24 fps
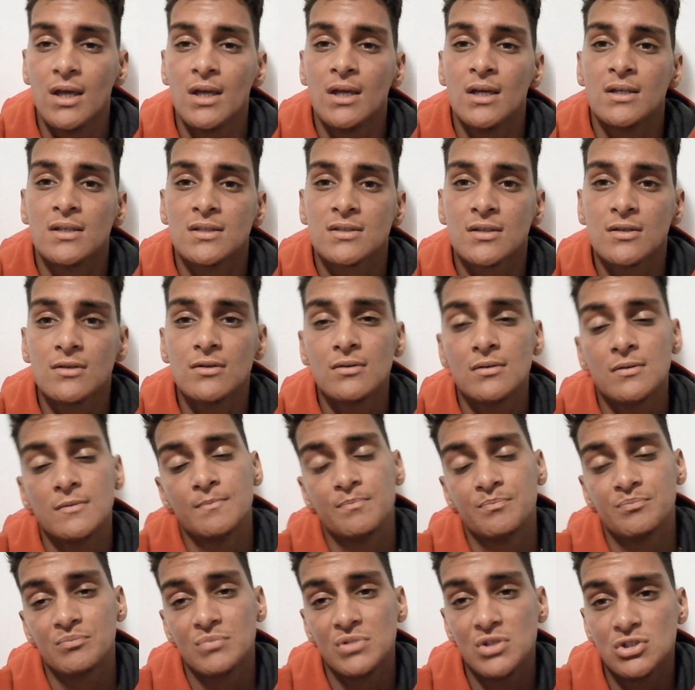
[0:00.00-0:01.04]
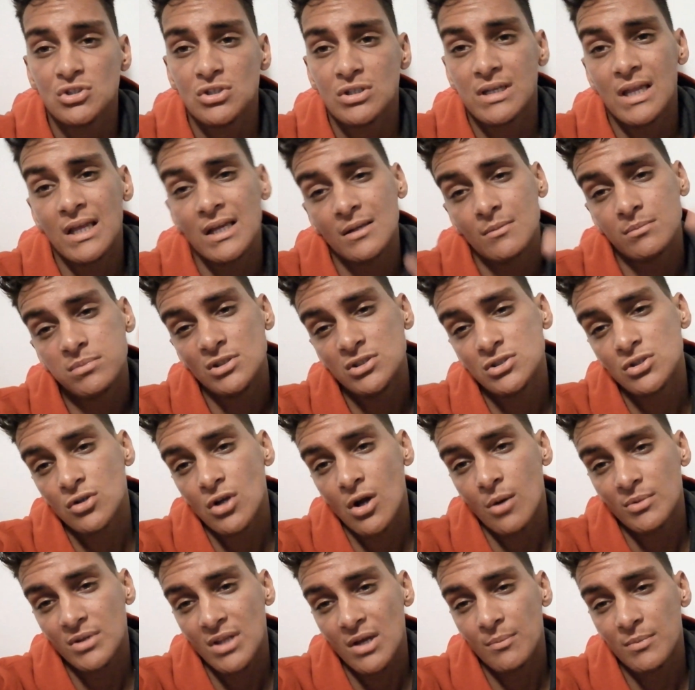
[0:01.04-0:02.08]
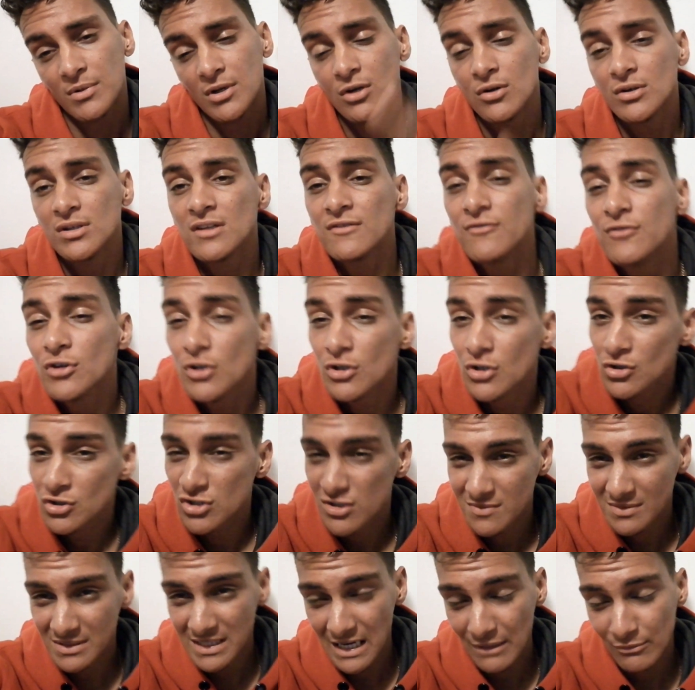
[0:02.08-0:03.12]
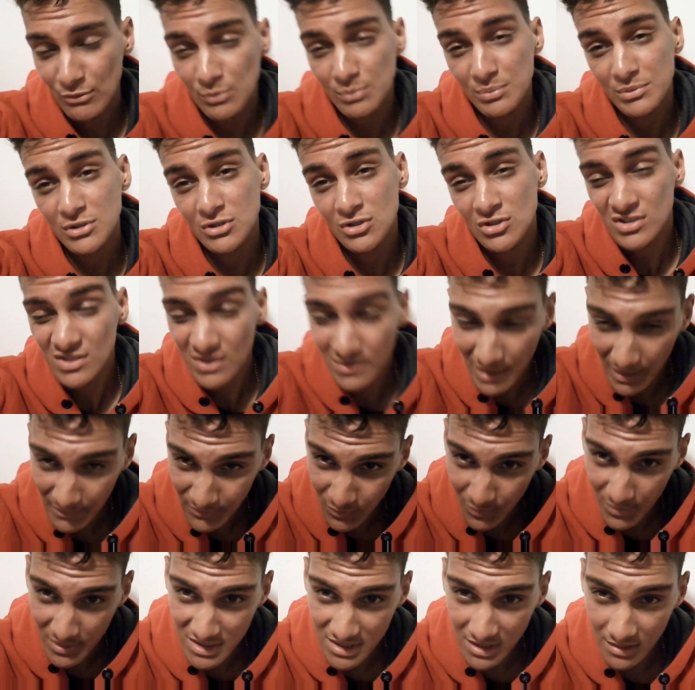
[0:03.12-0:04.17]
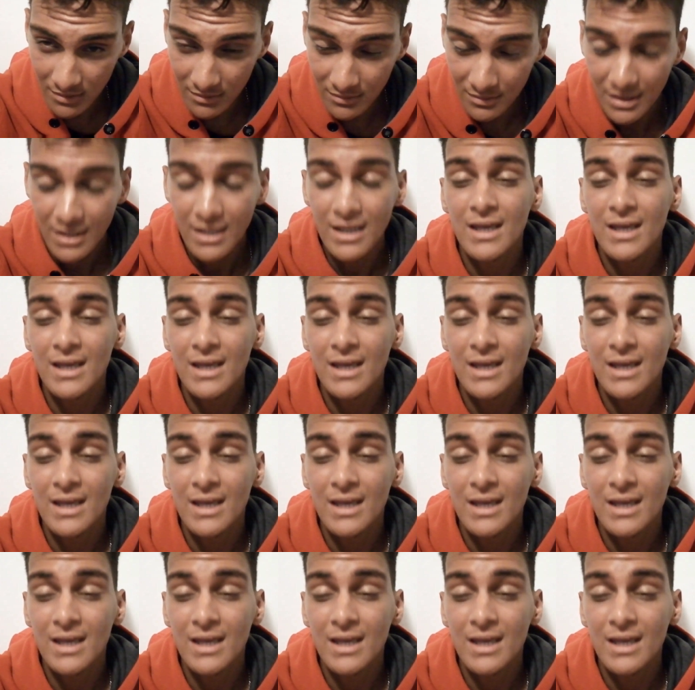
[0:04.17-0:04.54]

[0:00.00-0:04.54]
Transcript: So please to like, please to comment down below, and if you're a new subscriber, please to subscribe to my channel.